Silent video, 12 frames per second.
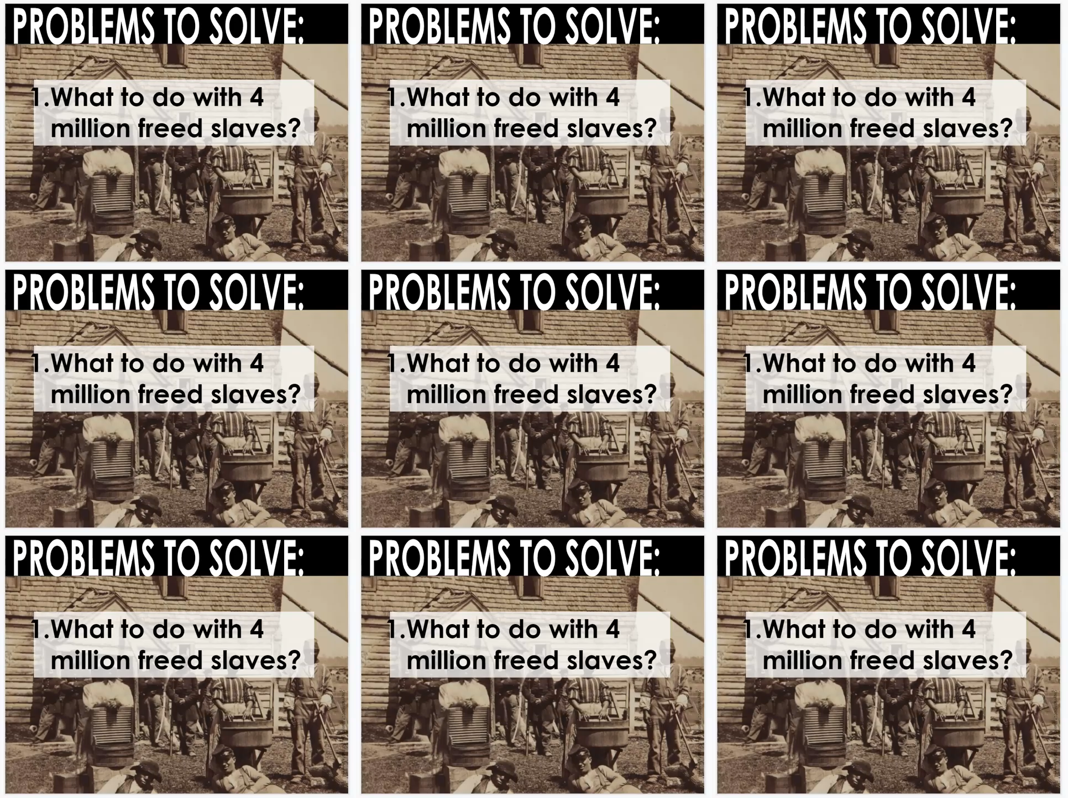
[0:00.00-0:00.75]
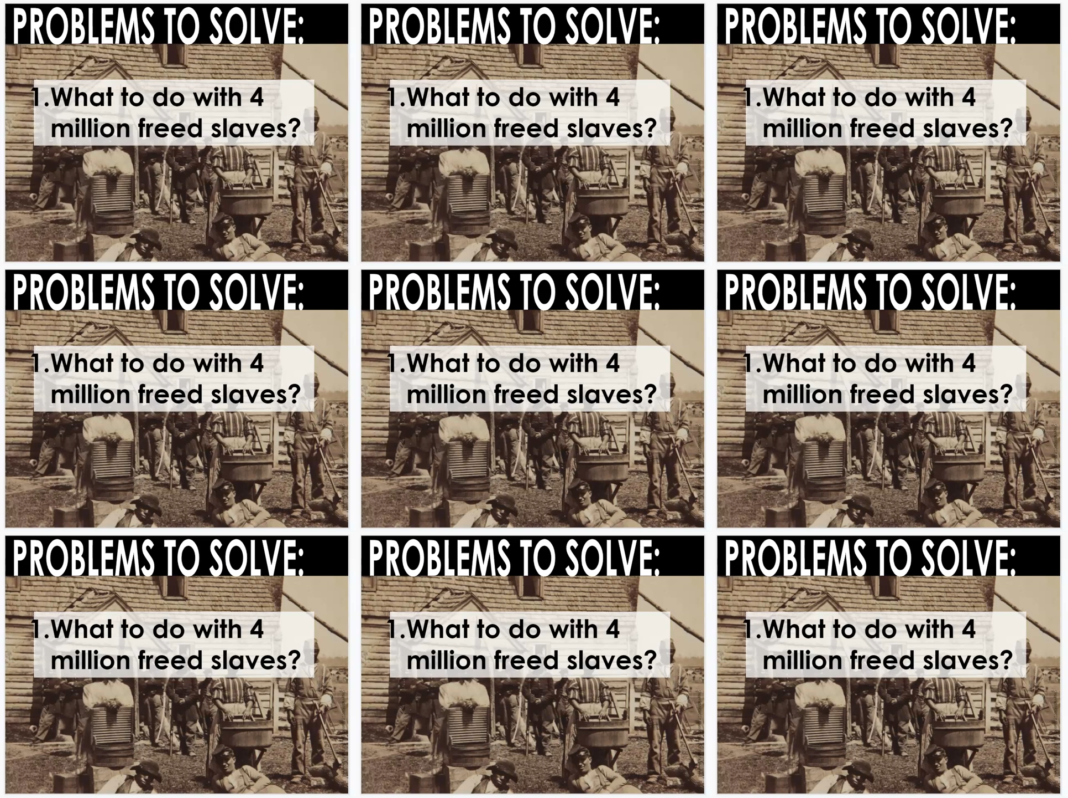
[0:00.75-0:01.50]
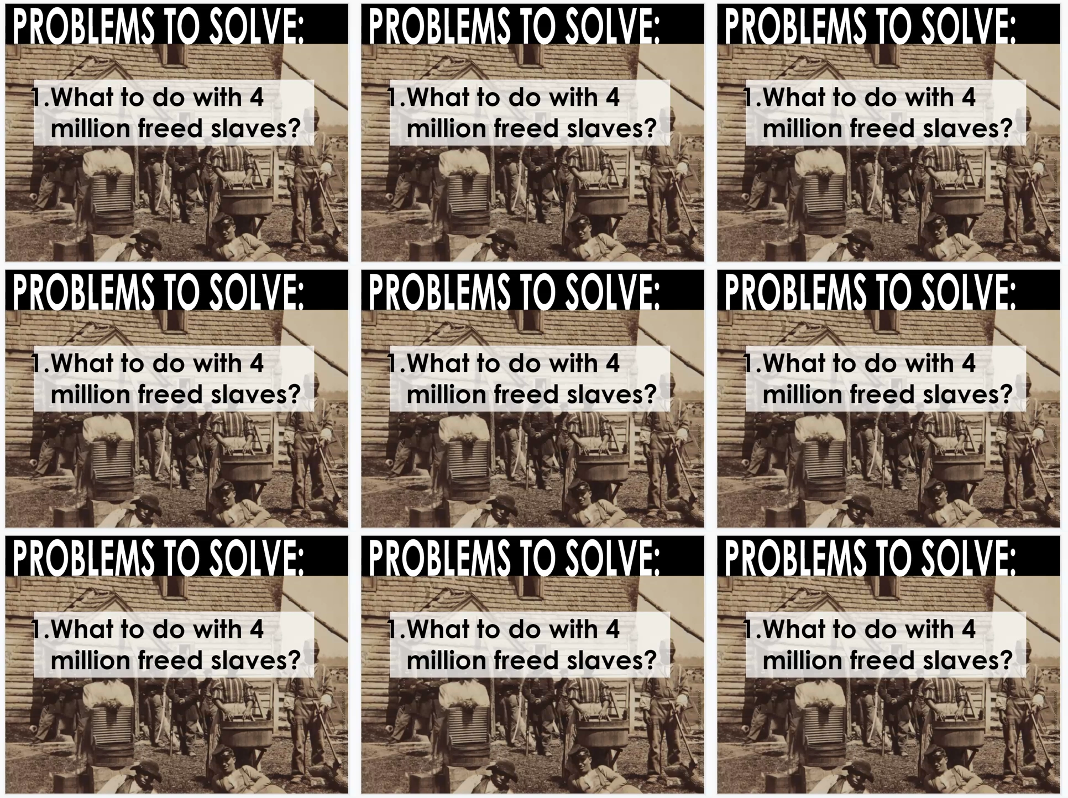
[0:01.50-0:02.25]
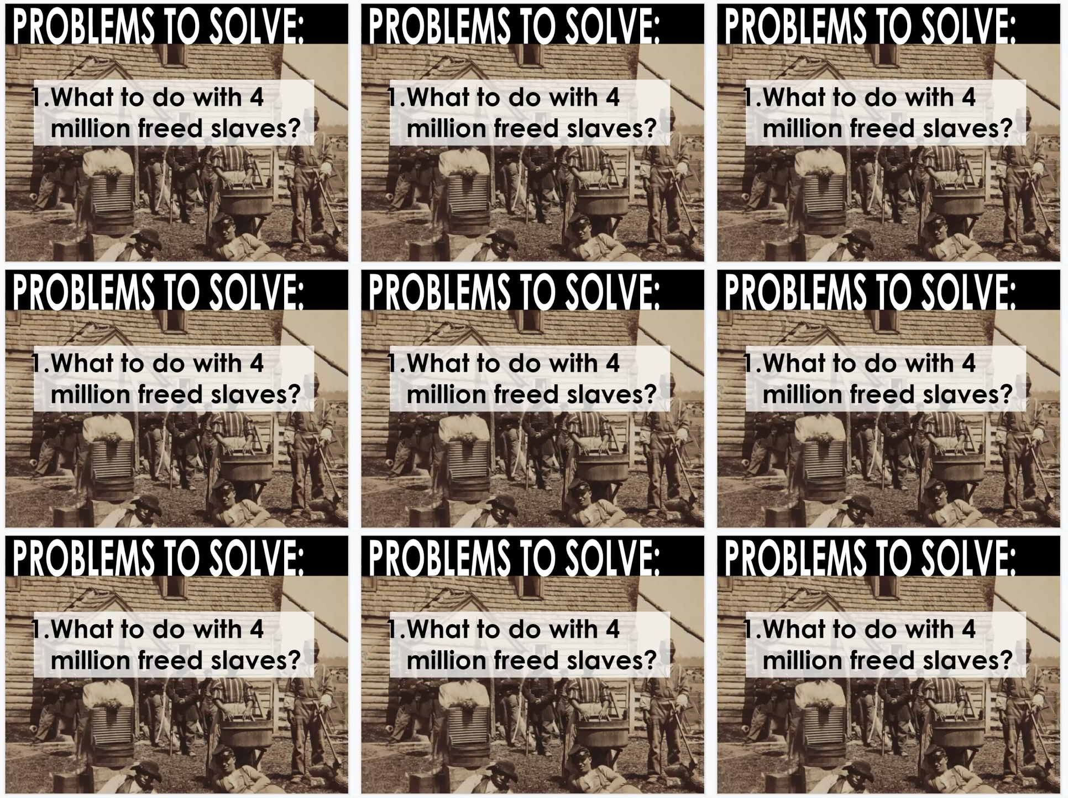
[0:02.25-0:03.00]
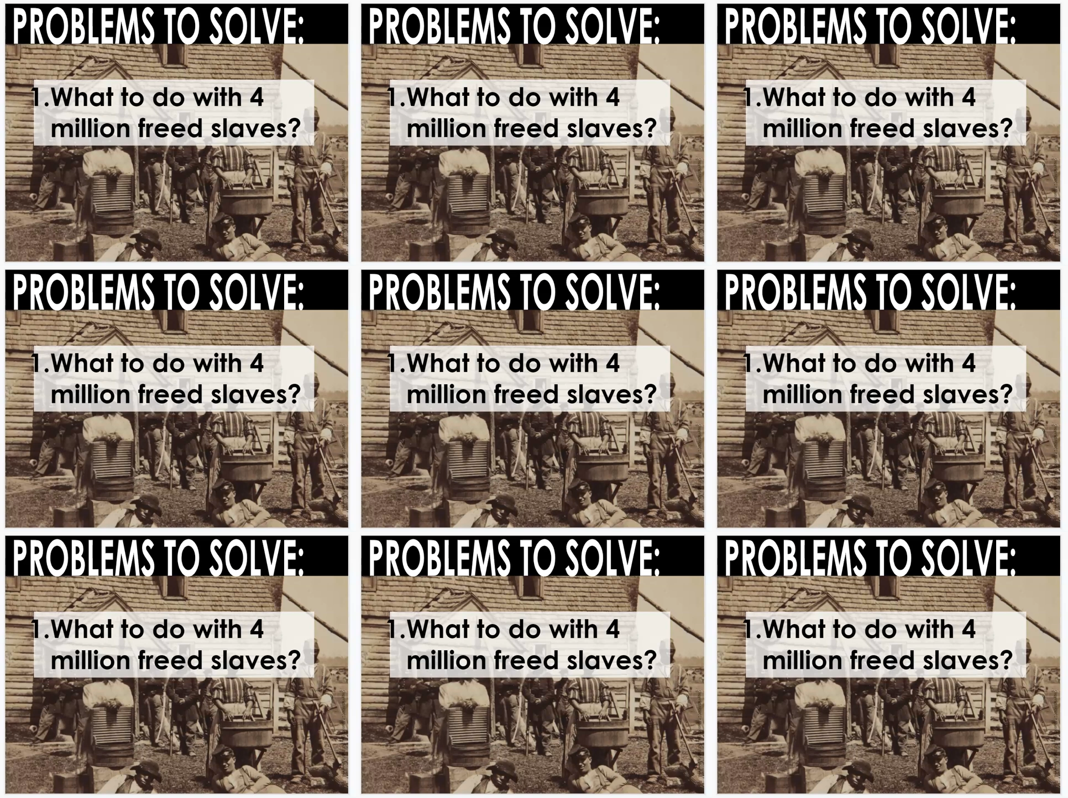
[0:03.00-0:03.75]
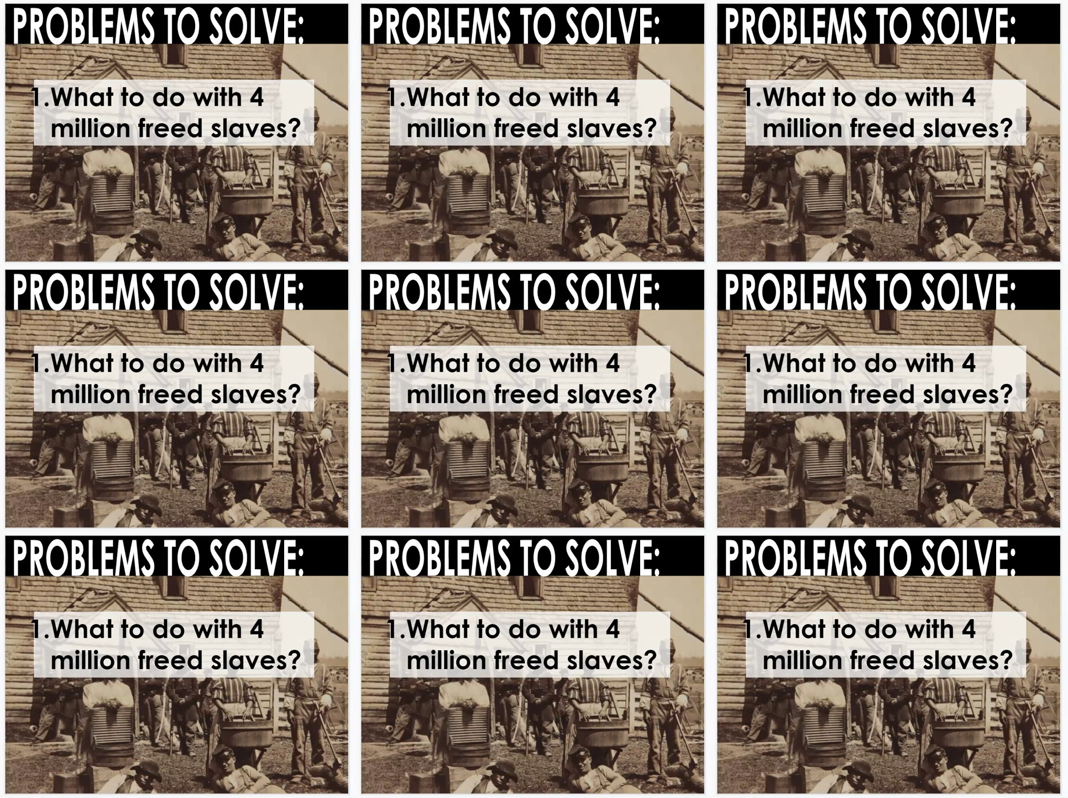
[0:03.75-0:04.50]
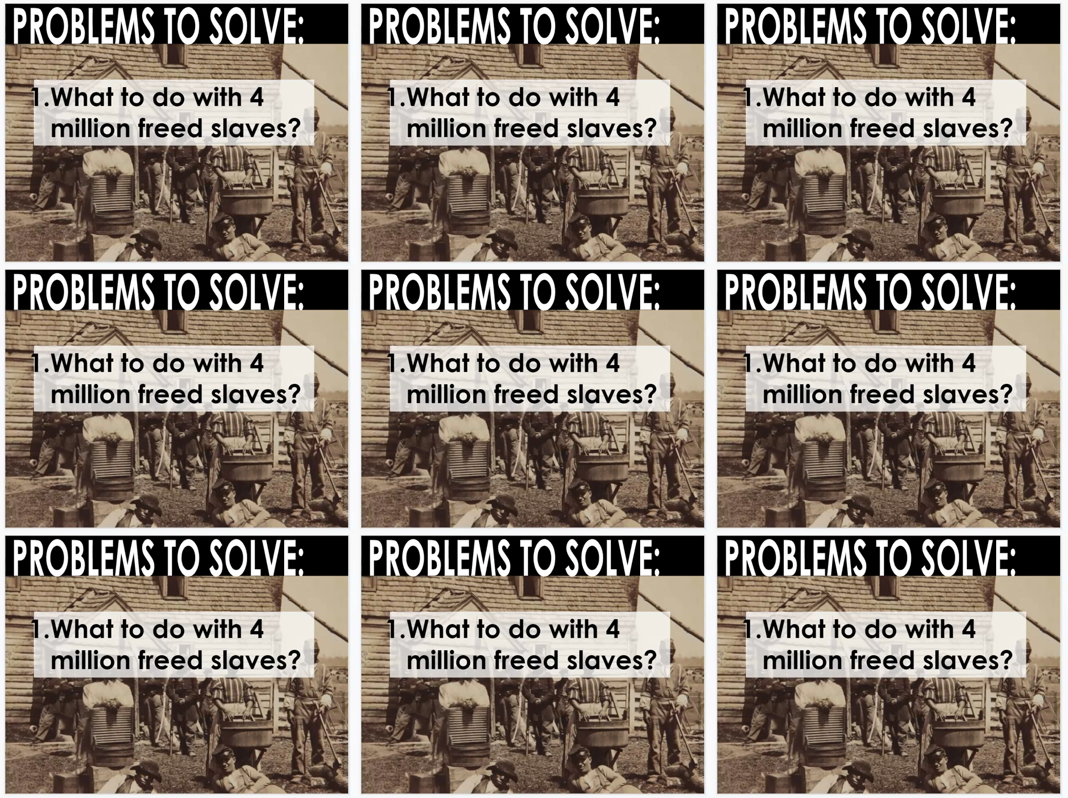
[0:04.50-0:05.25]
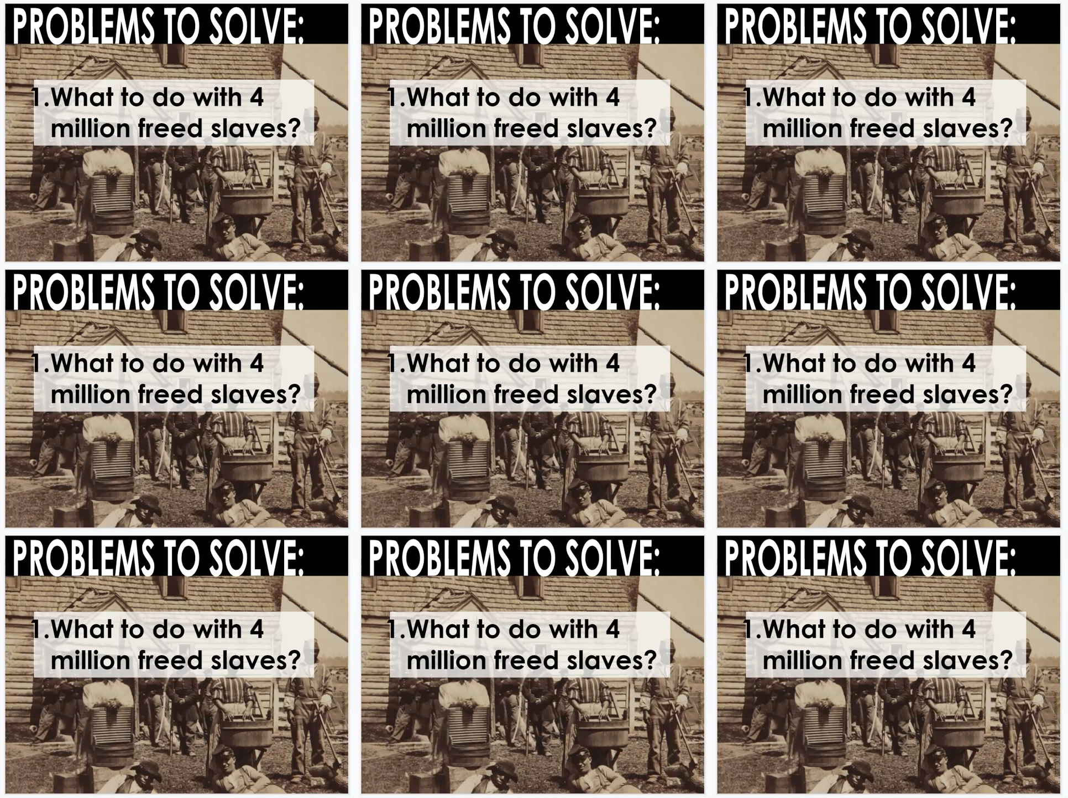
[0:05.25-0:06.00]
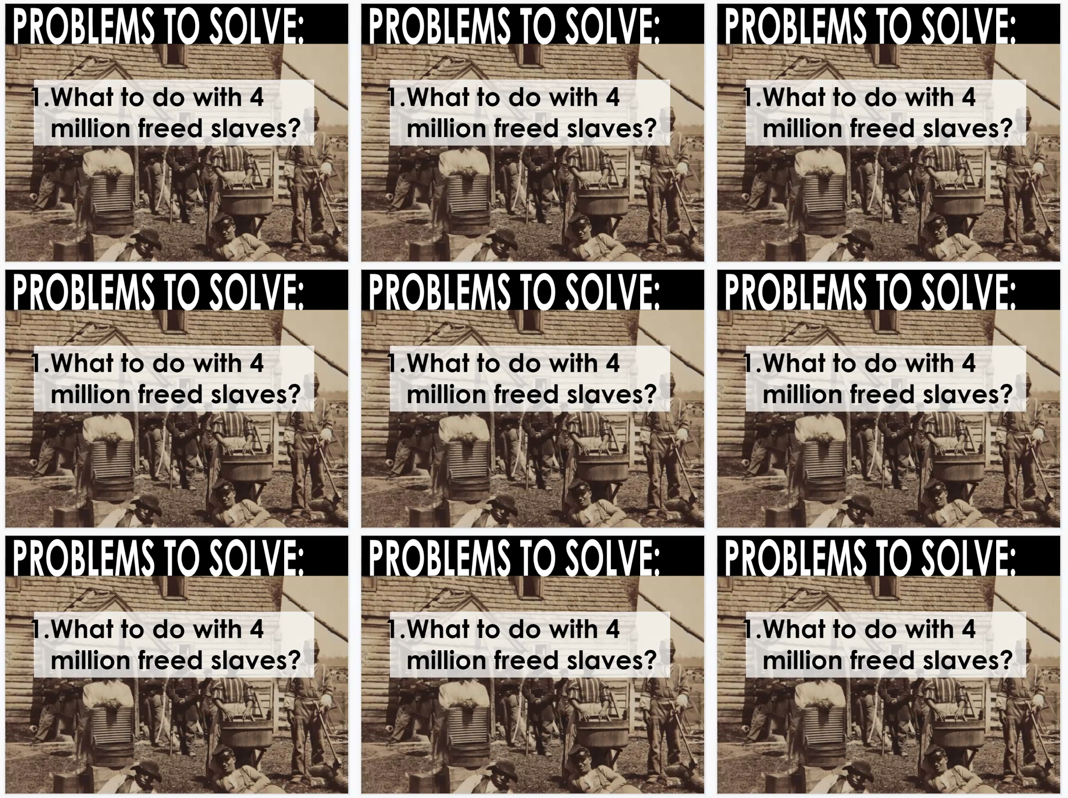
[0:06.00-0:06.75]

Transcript: (no speaker visible)